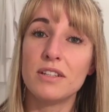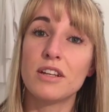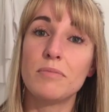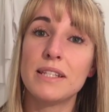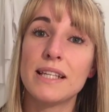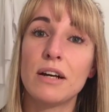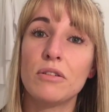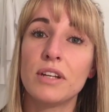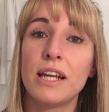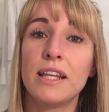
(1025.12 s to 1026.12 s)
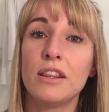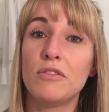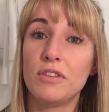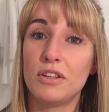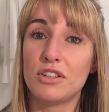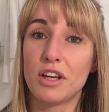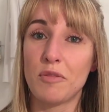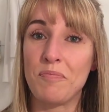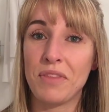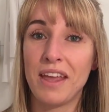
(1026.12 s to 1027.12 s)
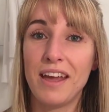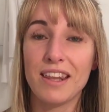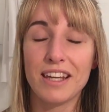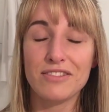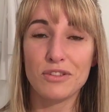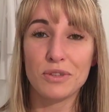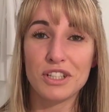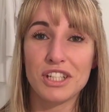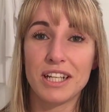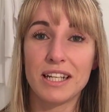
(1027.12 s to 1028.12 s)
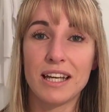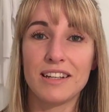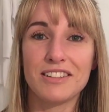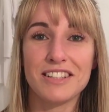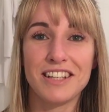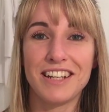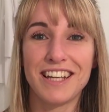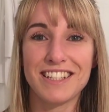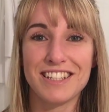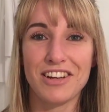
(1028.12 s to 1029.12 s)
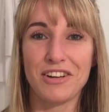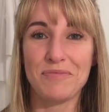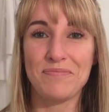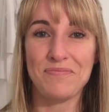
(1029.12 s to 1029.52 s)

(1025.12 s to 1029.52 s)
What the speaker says: you don't miss out on any in the future. Thanks for watching, and I'll see you next time.